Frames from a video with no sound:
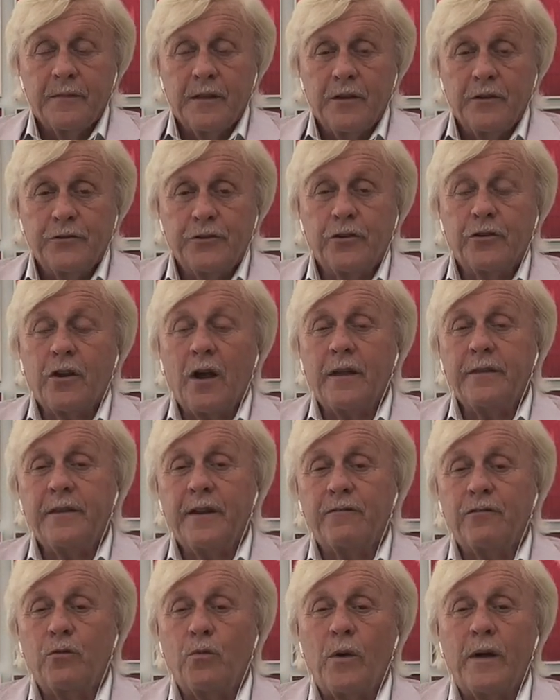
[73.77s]
So God
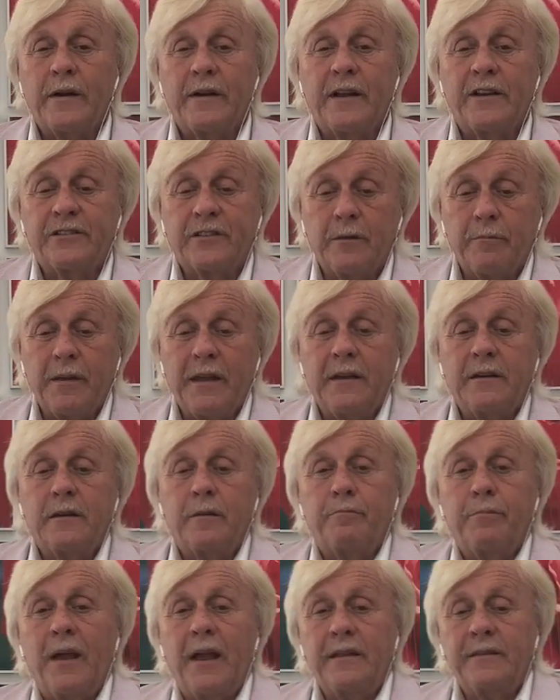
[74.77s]
never wanted us to be
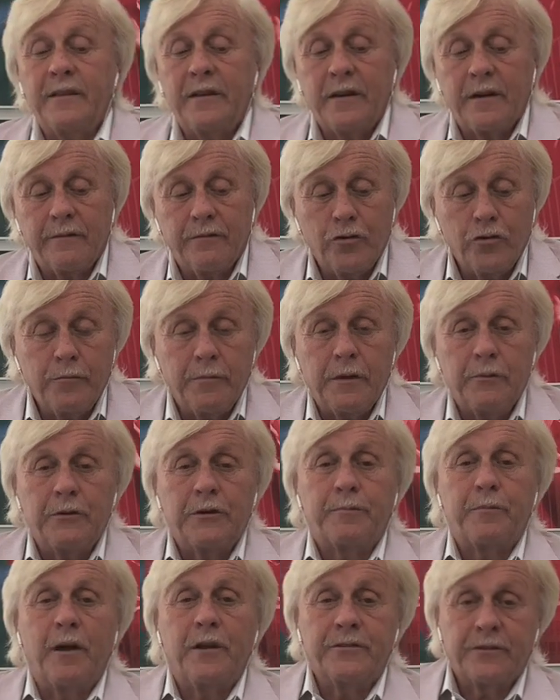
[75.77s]
independent of human
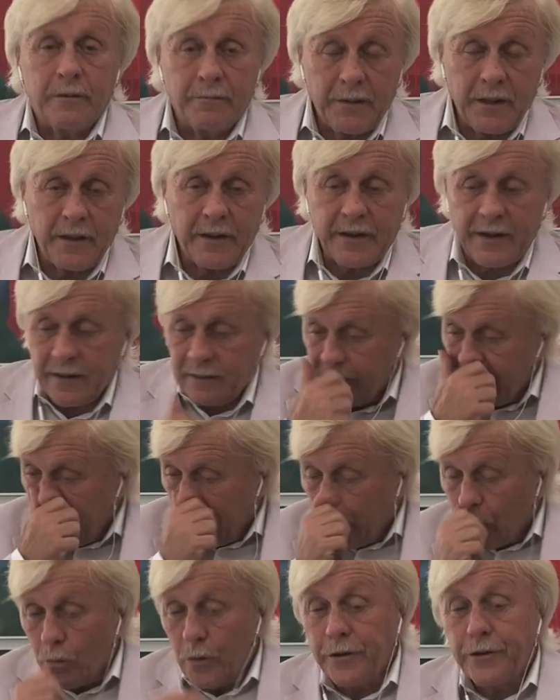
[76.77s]
responsibility.
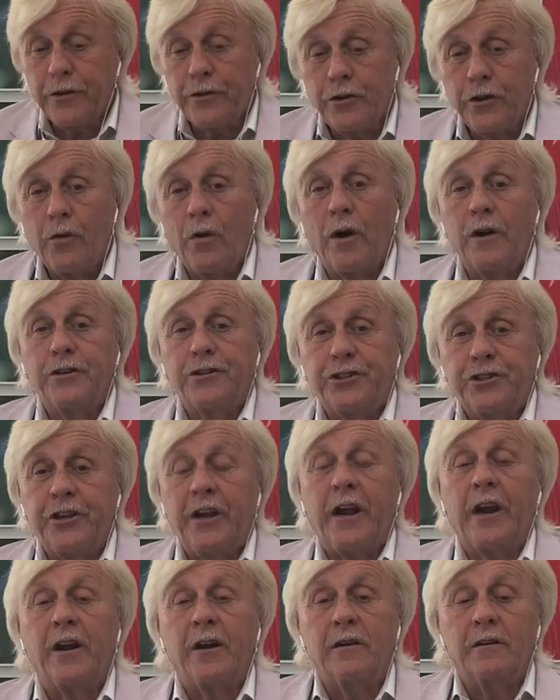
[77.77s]
We're to do our
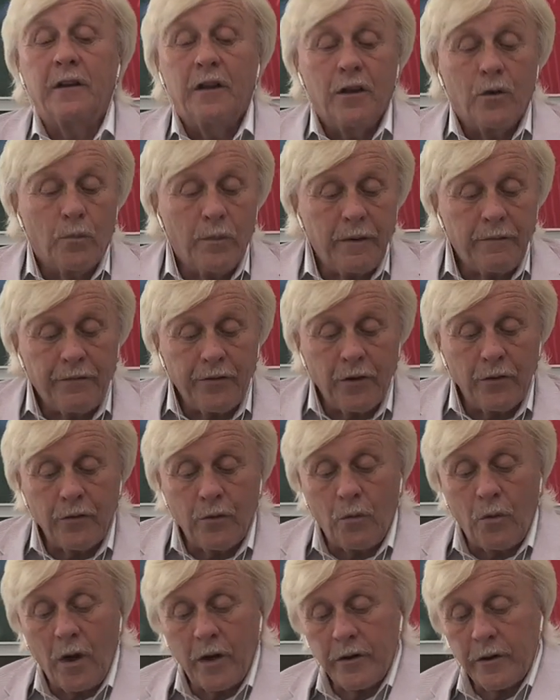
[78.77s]
share. We fill the
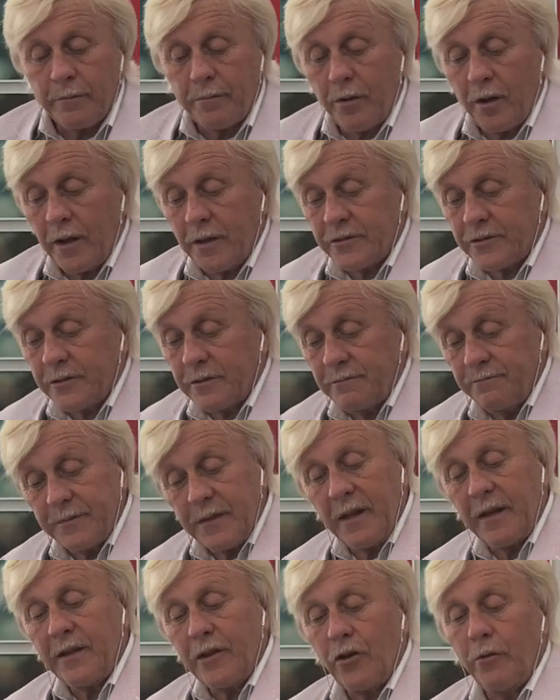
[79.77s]
water pots,
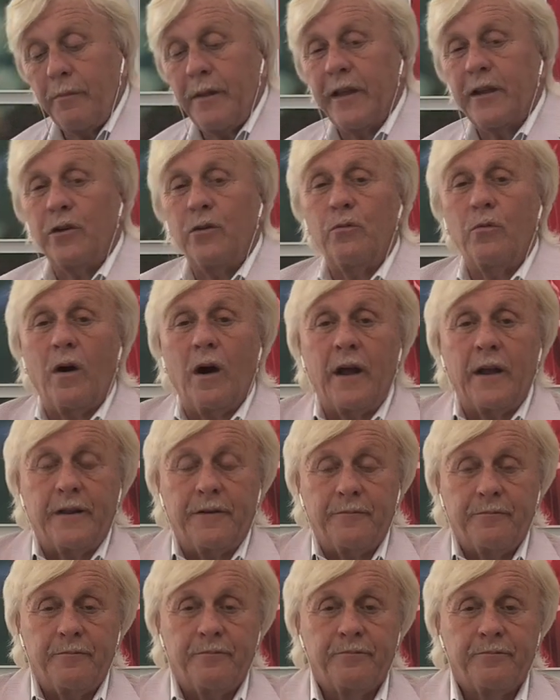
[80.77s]
he'll make it wine.
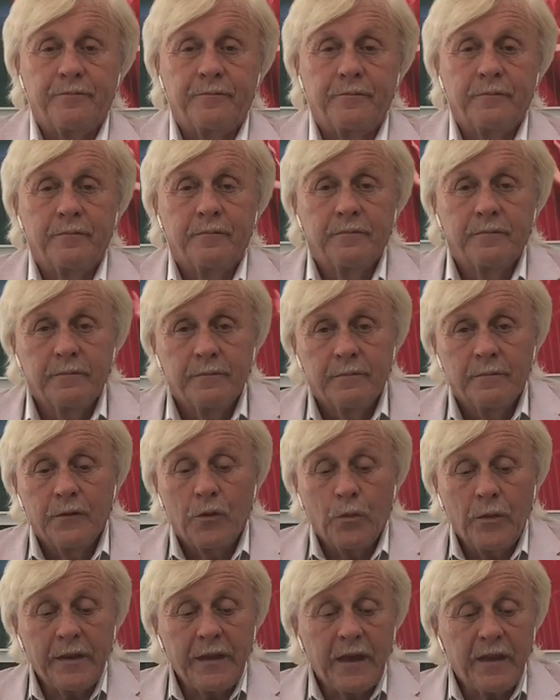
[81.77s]

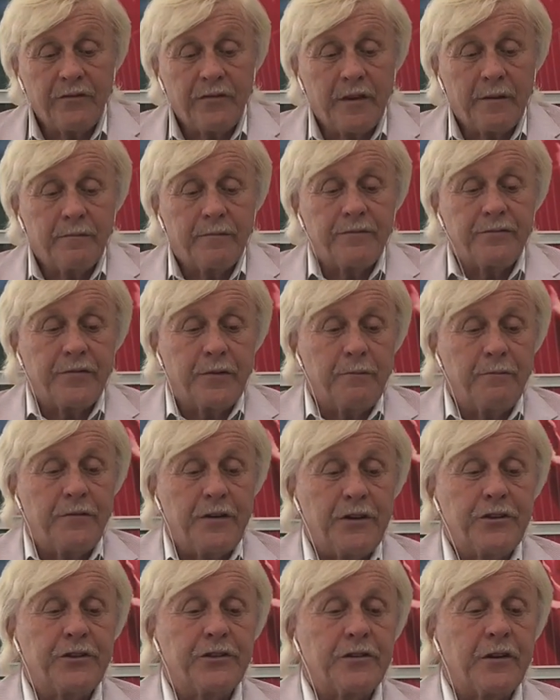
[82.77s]
We give him from
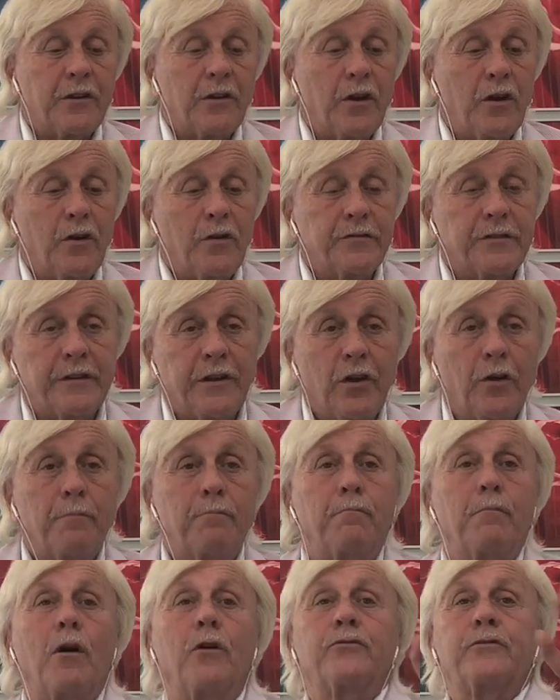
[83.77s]
fishes and loaves and he'll
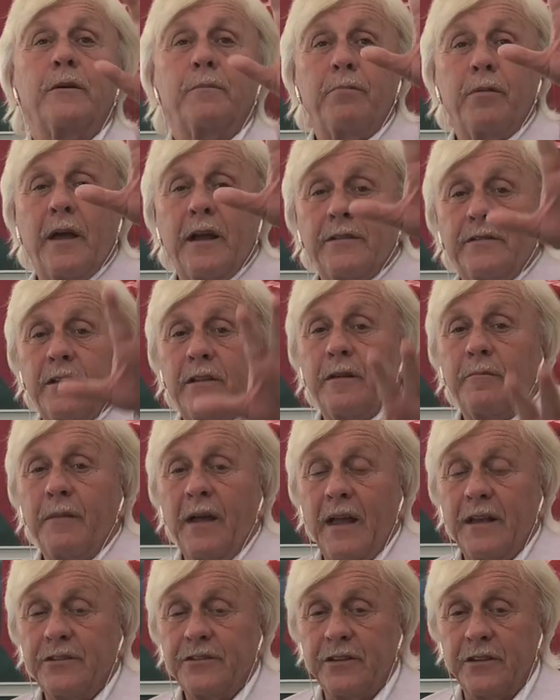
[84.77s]
multiply it to the
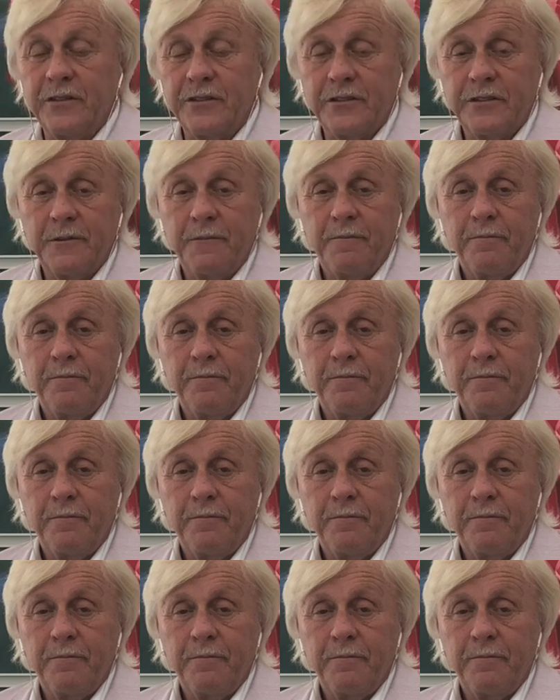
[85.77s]
masses.